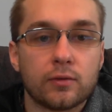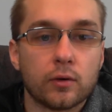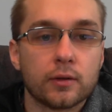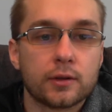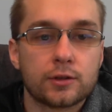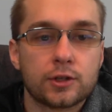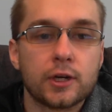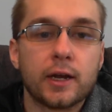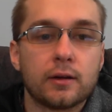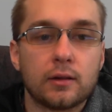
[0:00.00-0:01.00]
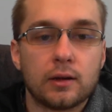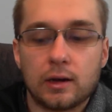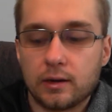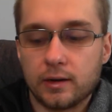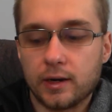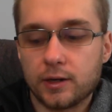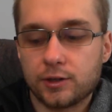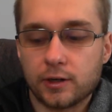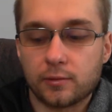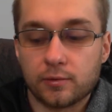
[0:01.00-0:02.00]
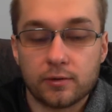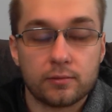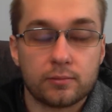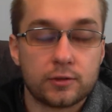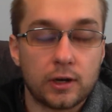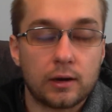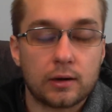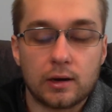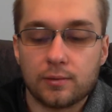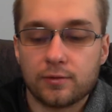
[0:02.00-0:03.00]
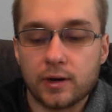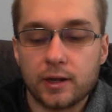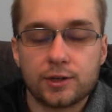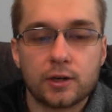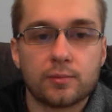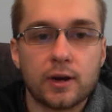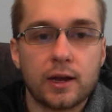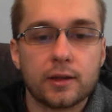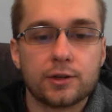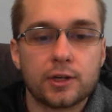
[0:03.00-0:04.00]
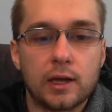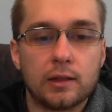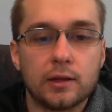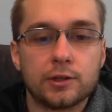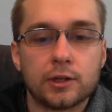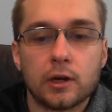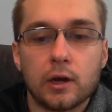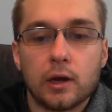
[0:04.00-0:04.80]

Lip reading: for this channel on NHL.com for NHL Bracket Challenge.